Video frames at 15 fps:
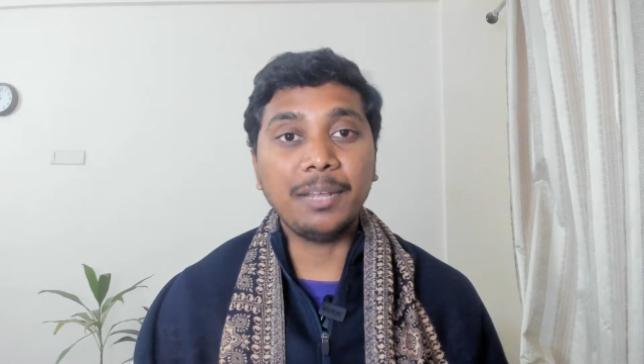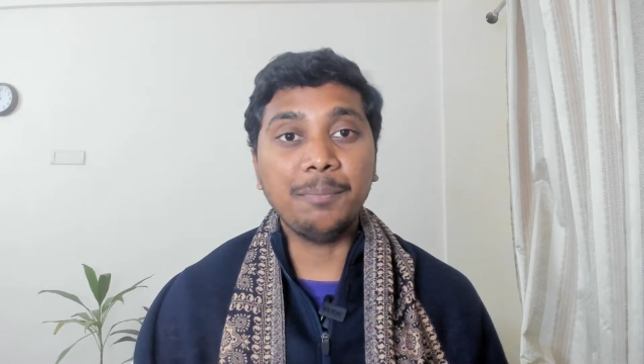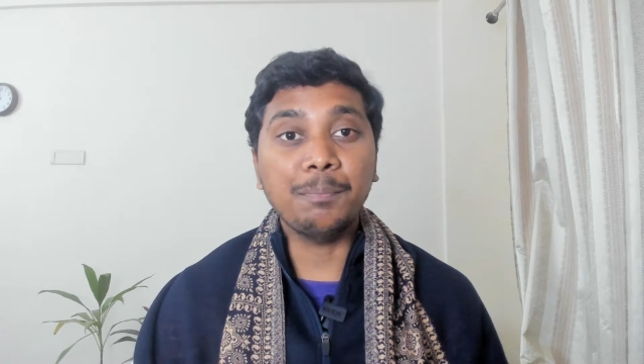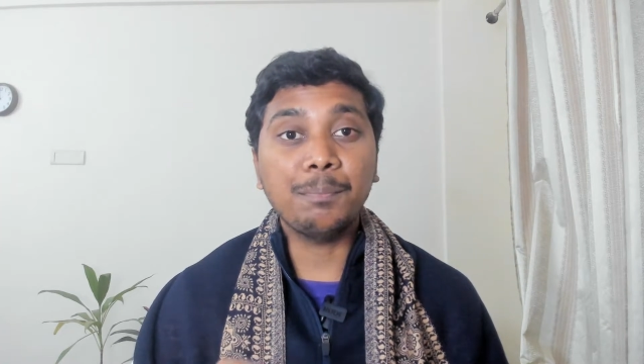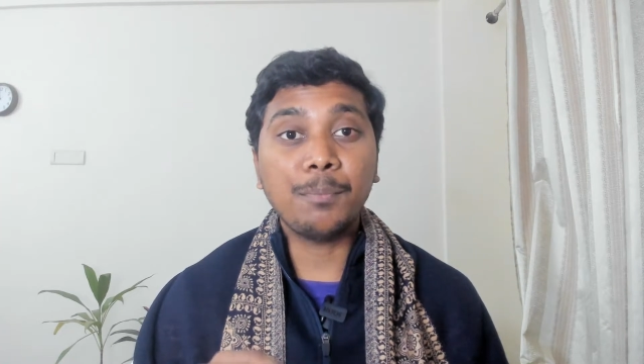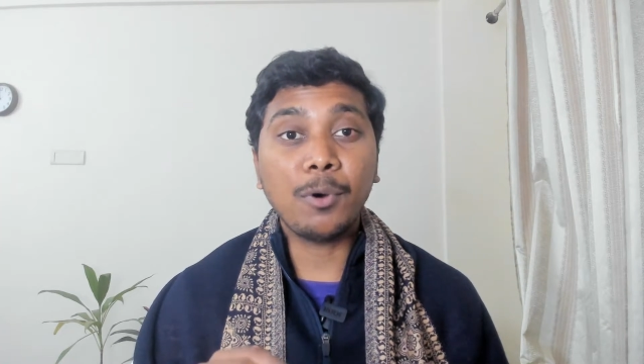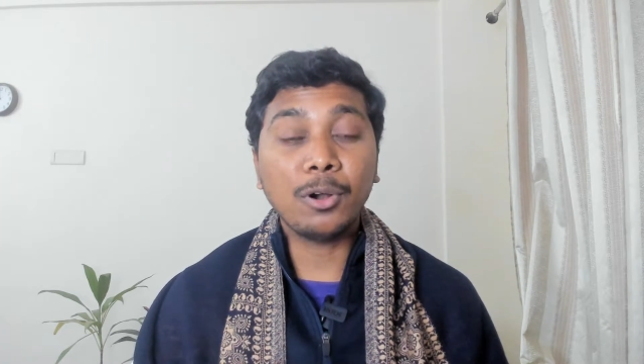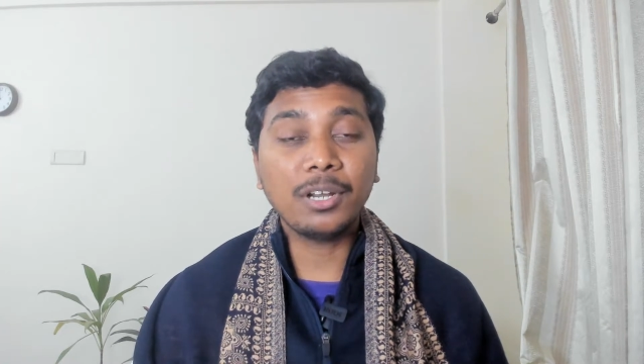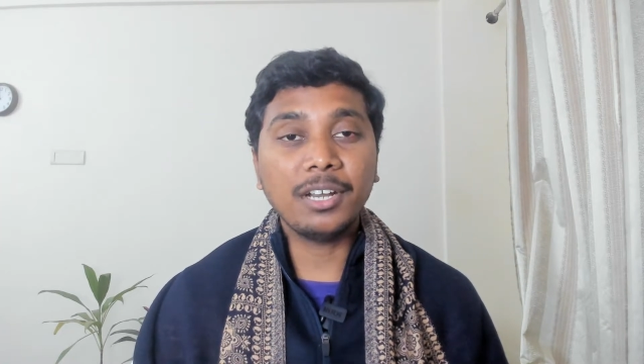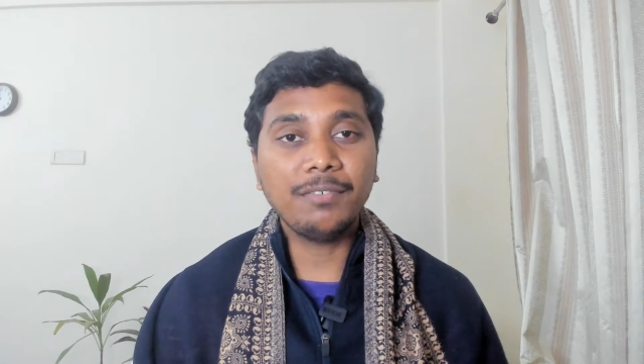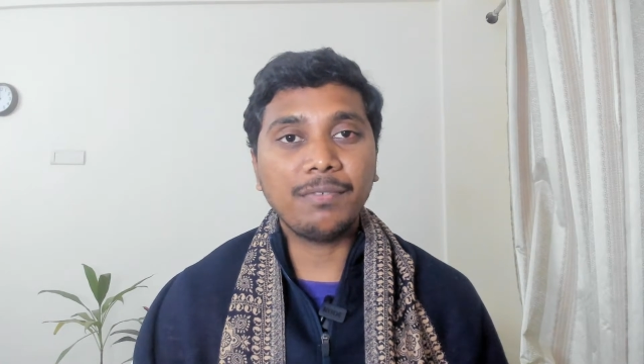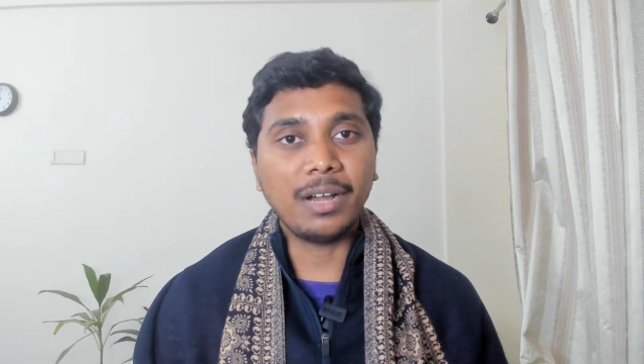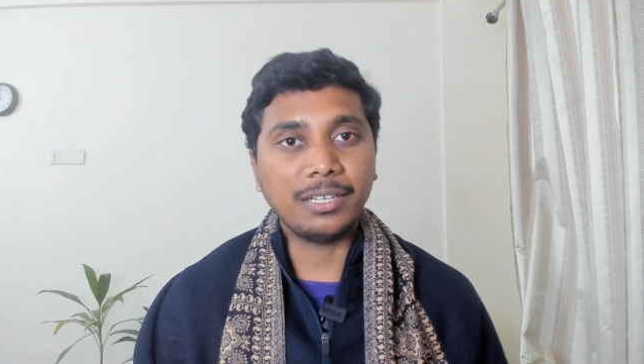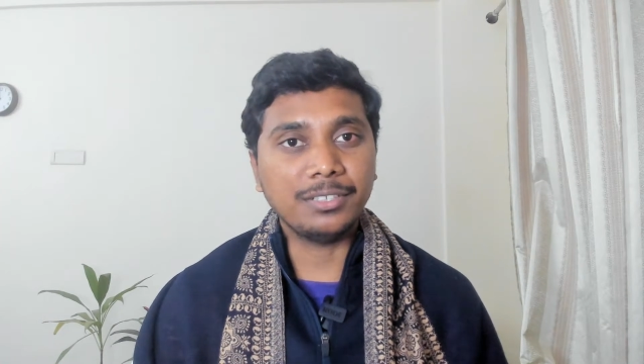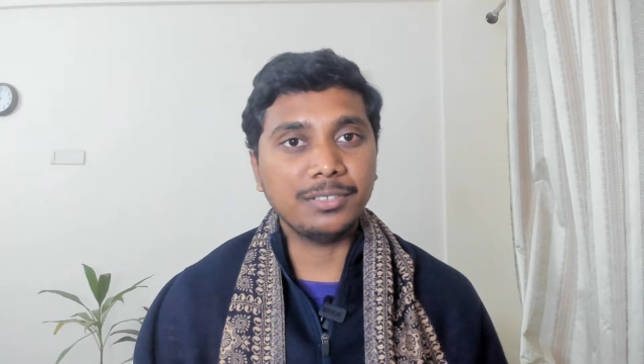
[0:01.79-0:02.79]
important
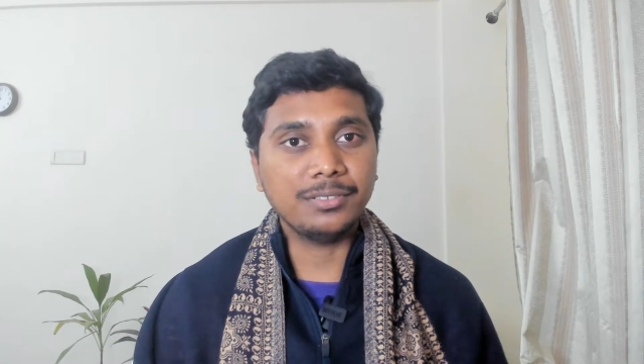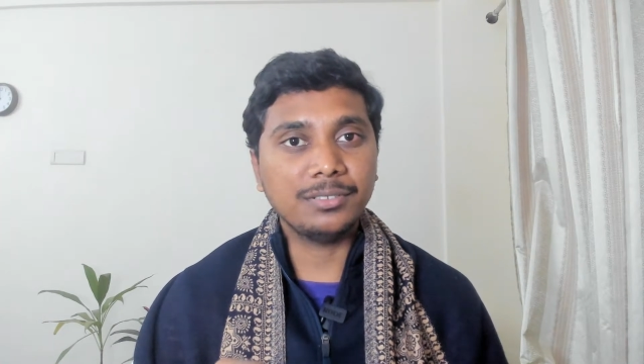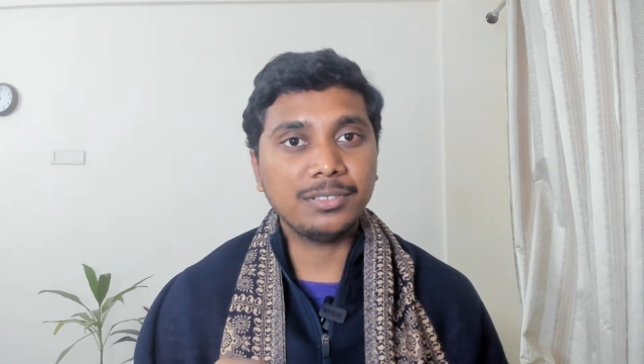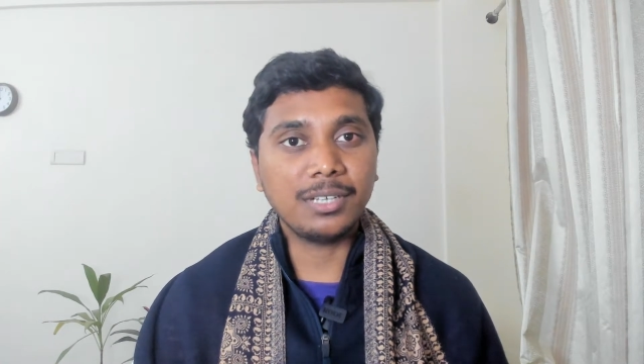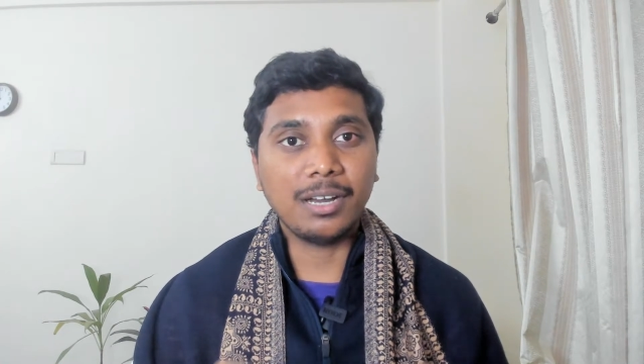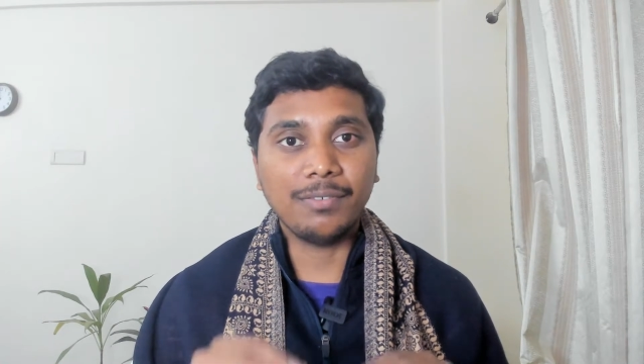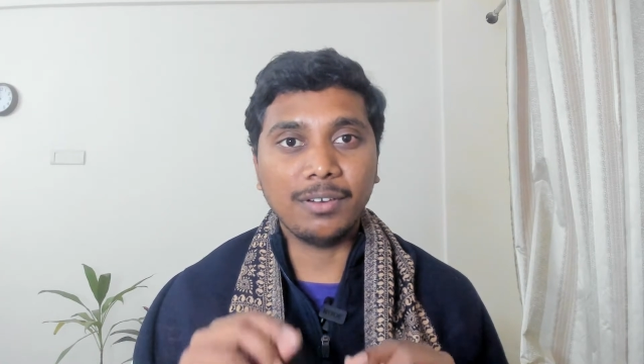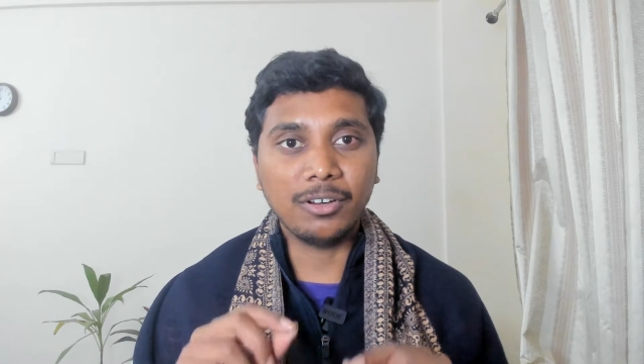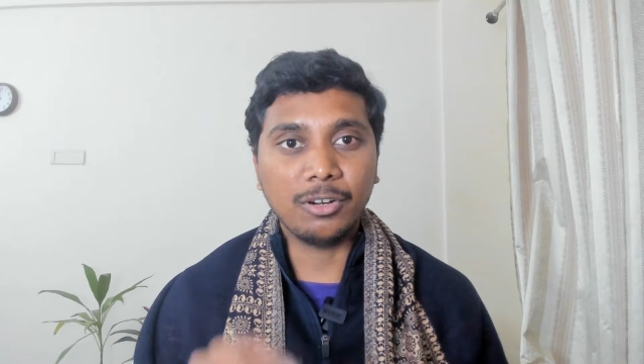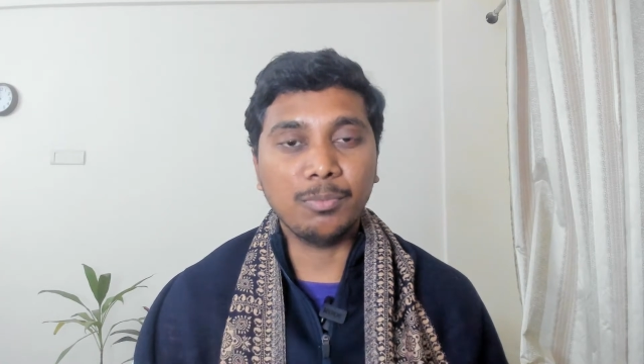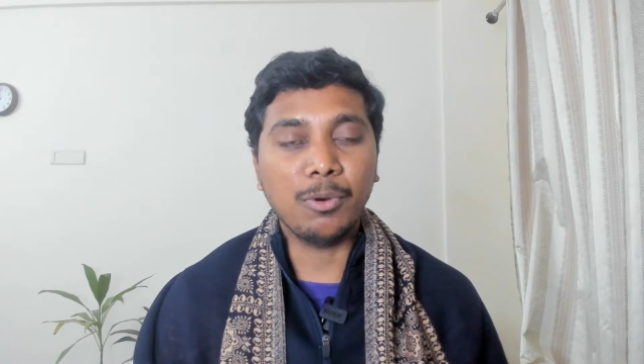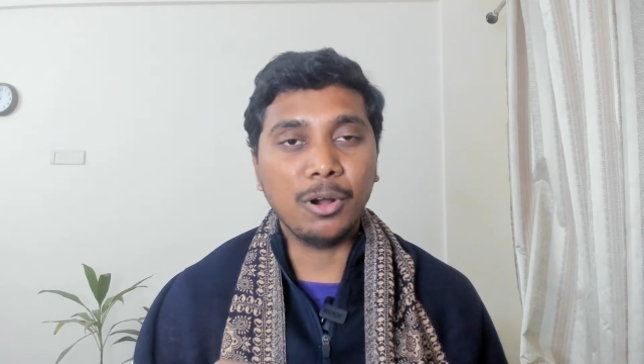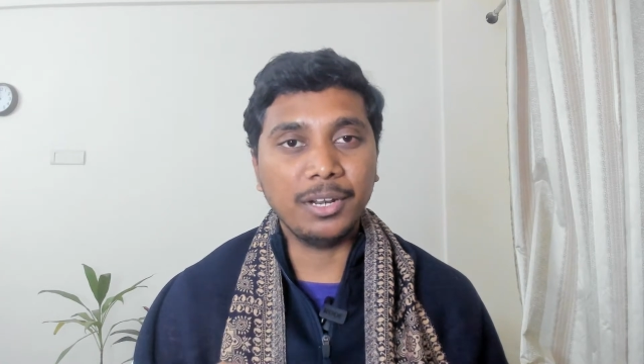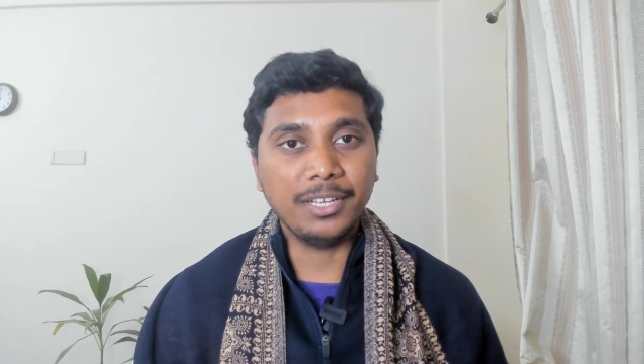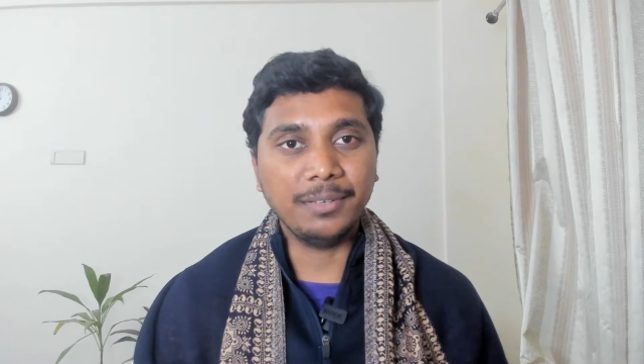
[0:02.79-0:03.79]
functions of our
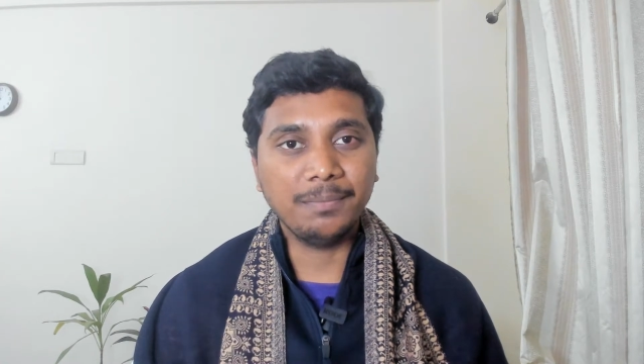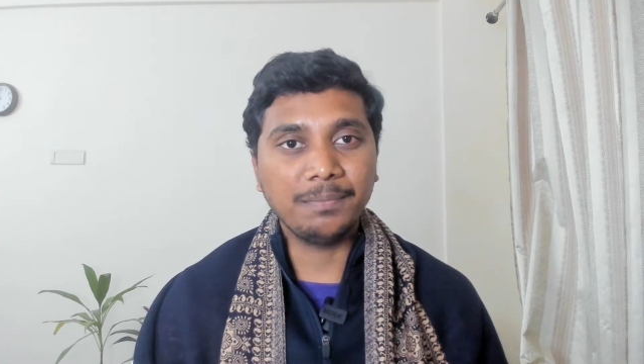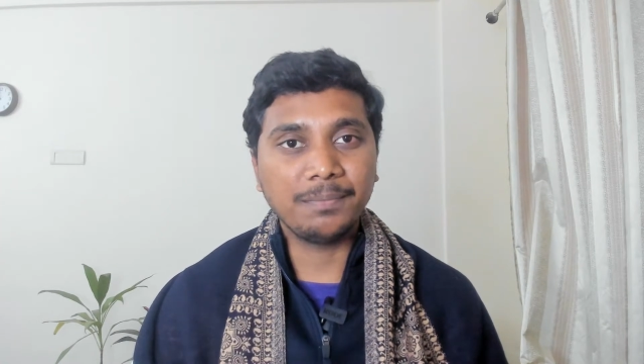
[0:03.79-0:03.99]
body.